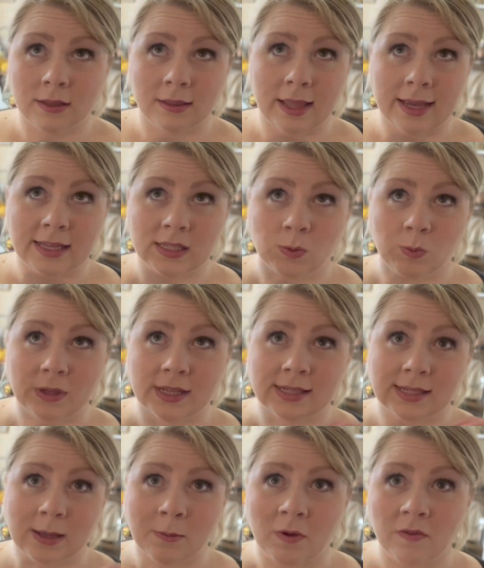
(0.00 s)
like split
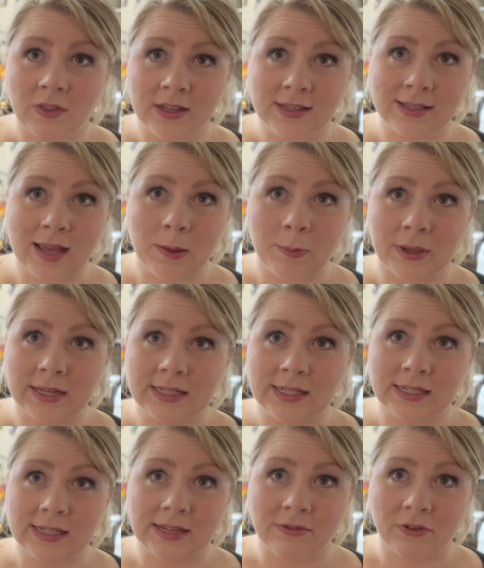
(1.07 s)
some of this up into
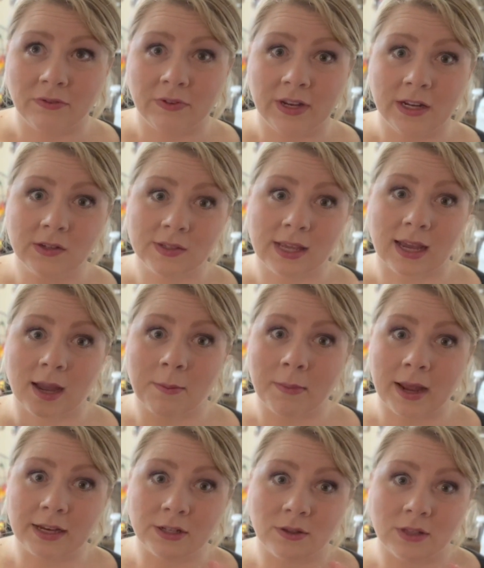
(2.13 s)
different videos. Like I
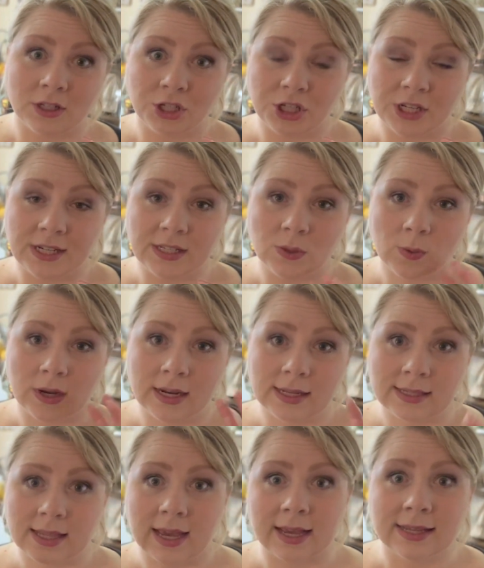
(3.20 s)
might do the cheese one as
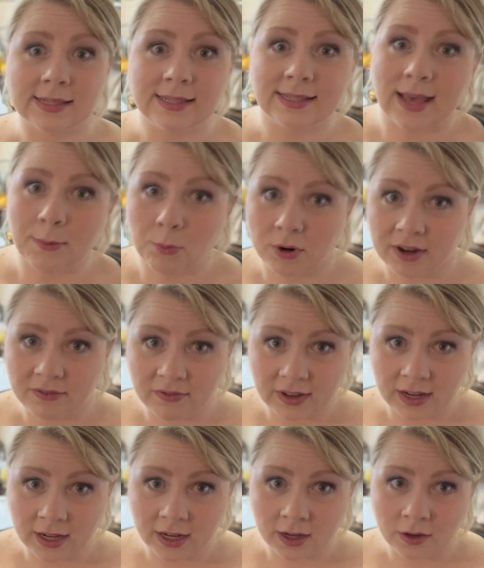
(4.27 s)
like a separate
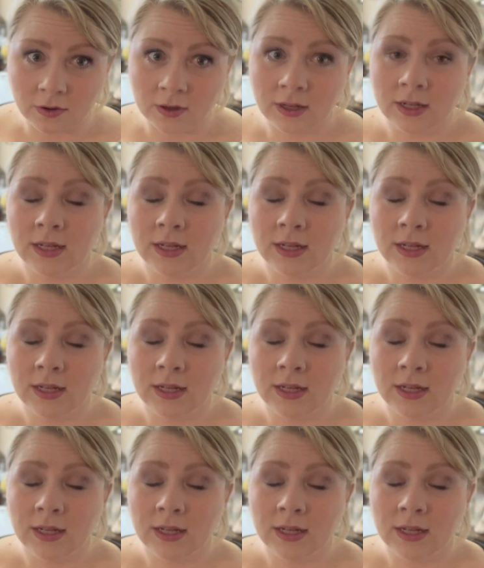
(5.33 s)
video.